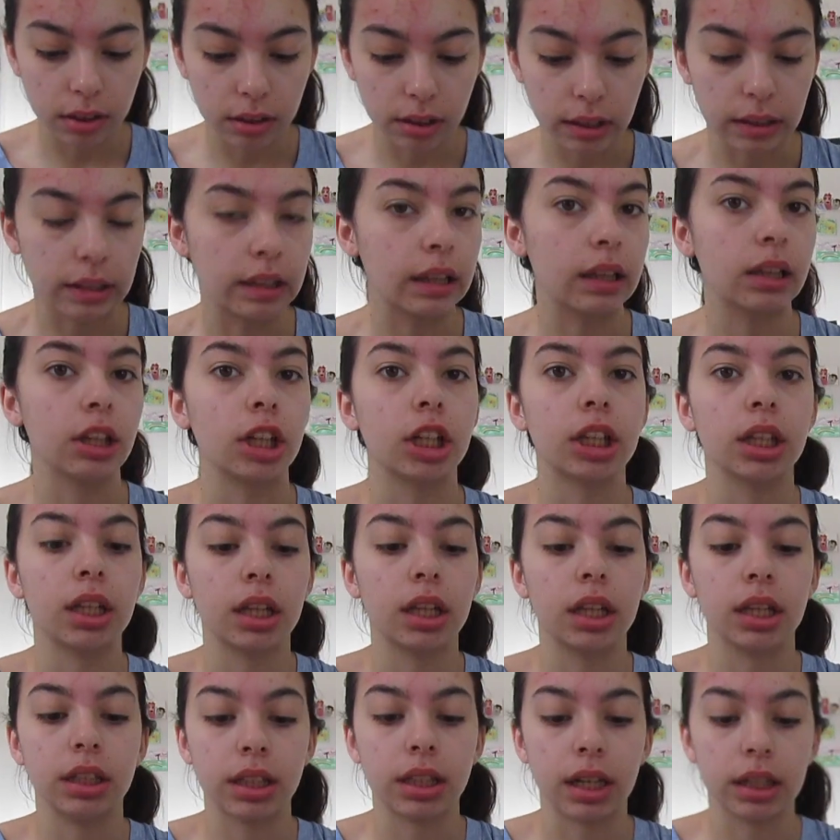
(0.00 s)
Like they look the
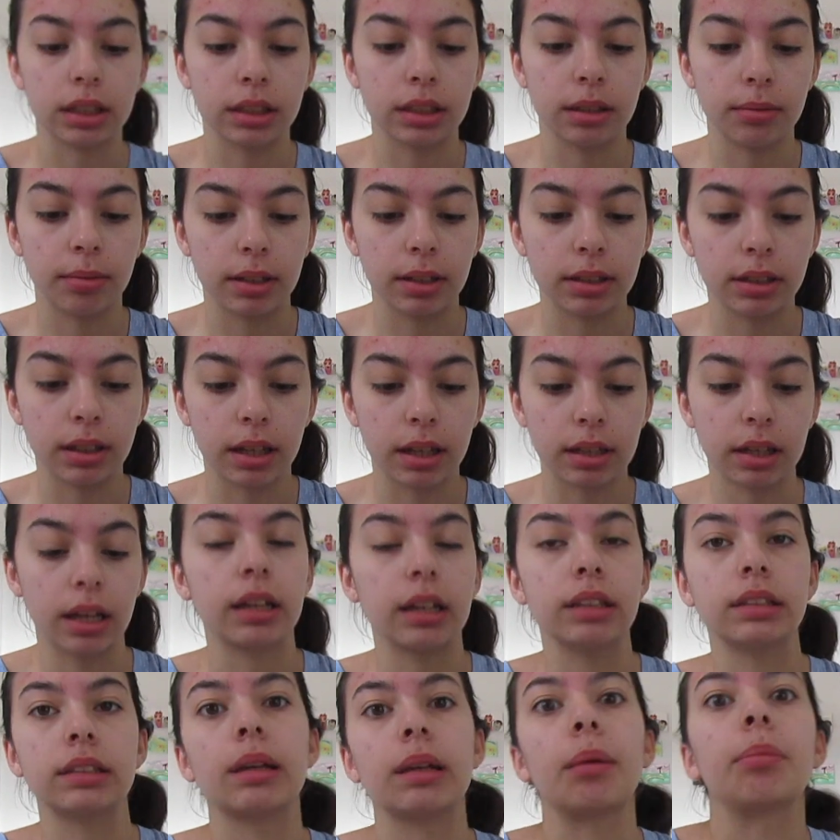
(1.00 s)
exact same, like,
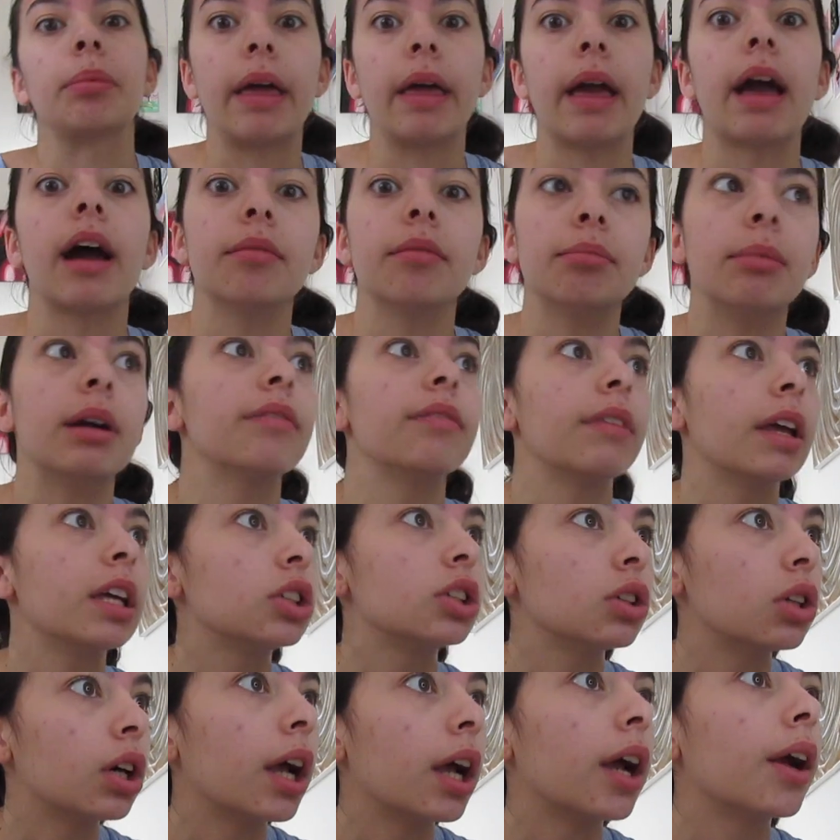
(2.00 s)
except they have my
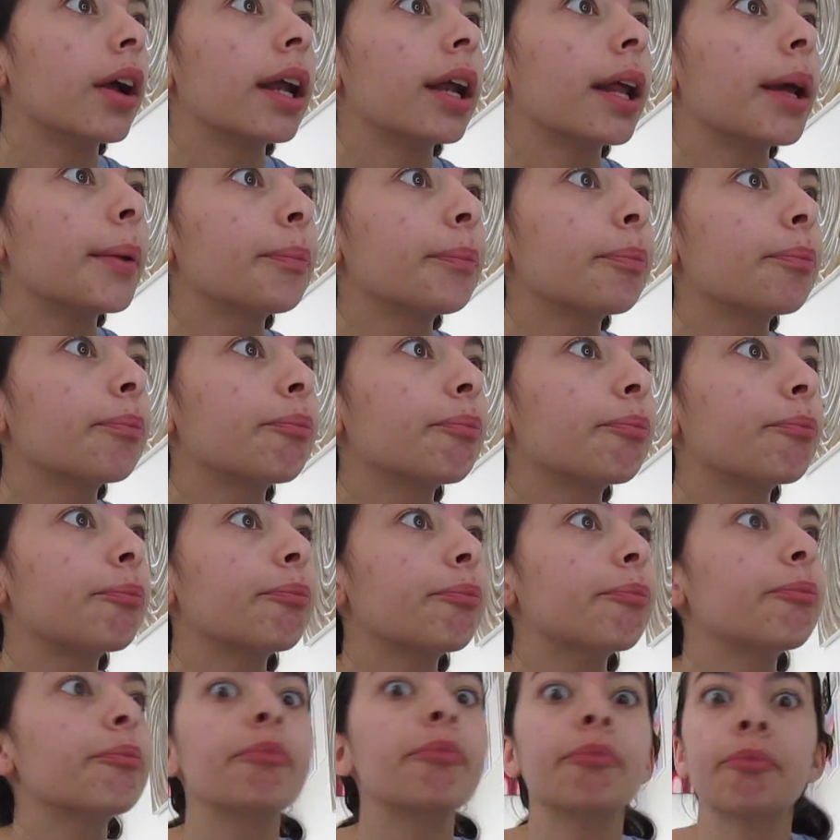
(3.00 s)
facial hair in
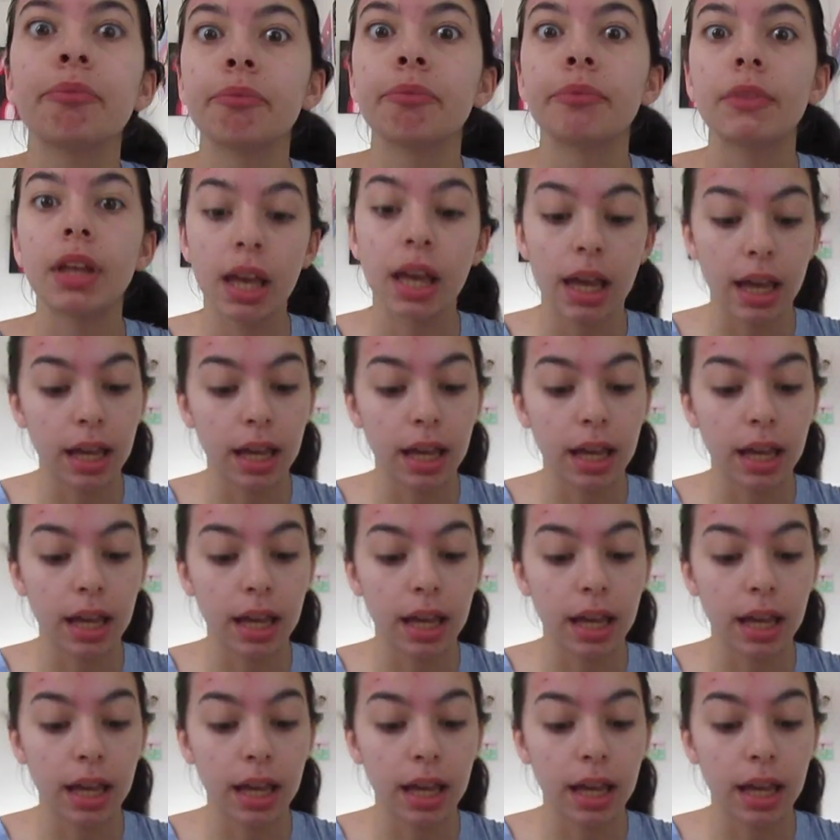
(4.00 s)
it